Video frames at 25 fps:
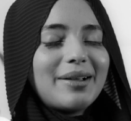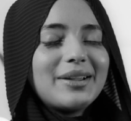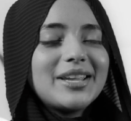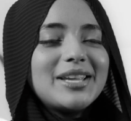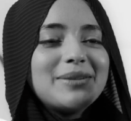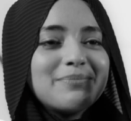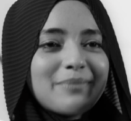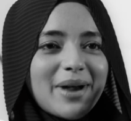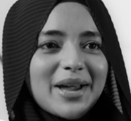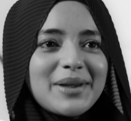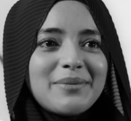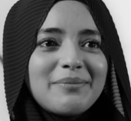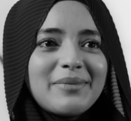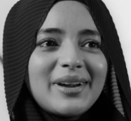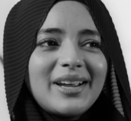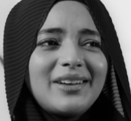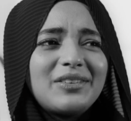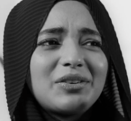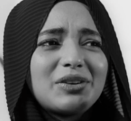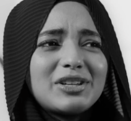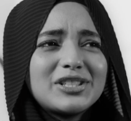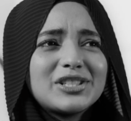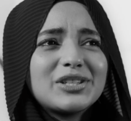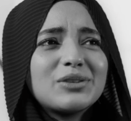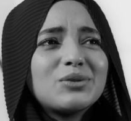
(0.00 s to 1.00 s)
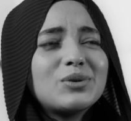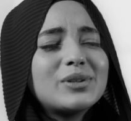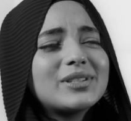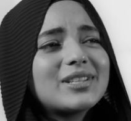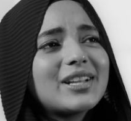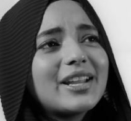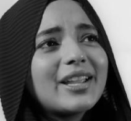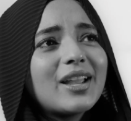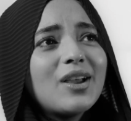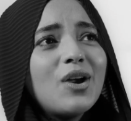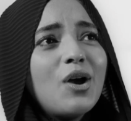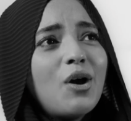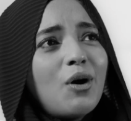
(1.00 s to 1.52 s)
In my mind, Russia was
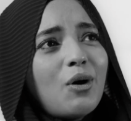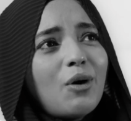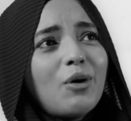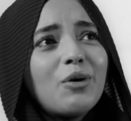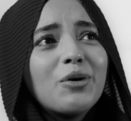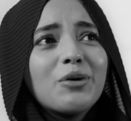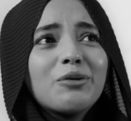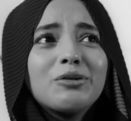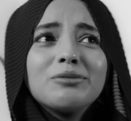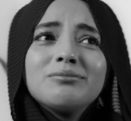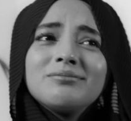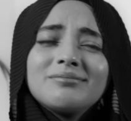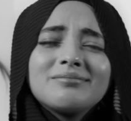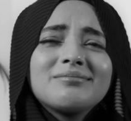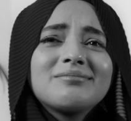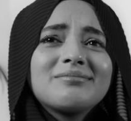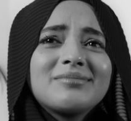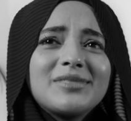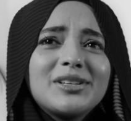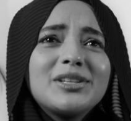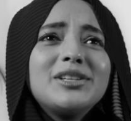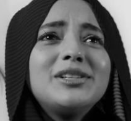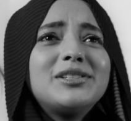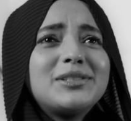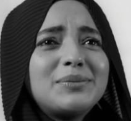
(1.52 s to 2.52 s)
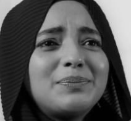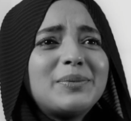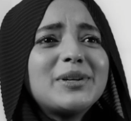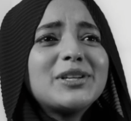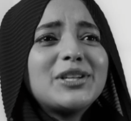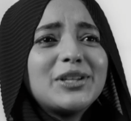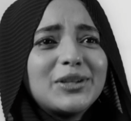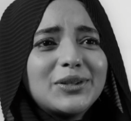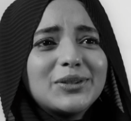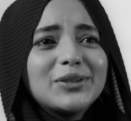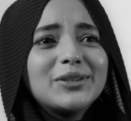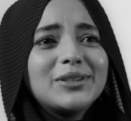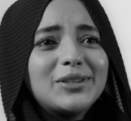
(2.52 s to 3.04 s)
like, oh, it's
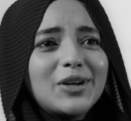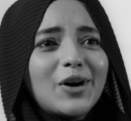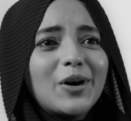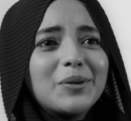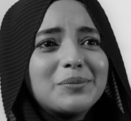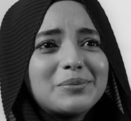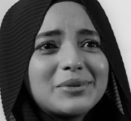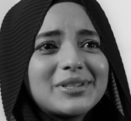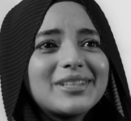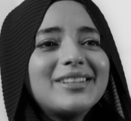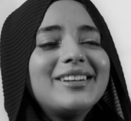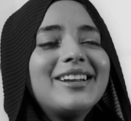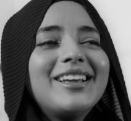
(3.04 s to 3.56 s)
pretty good option.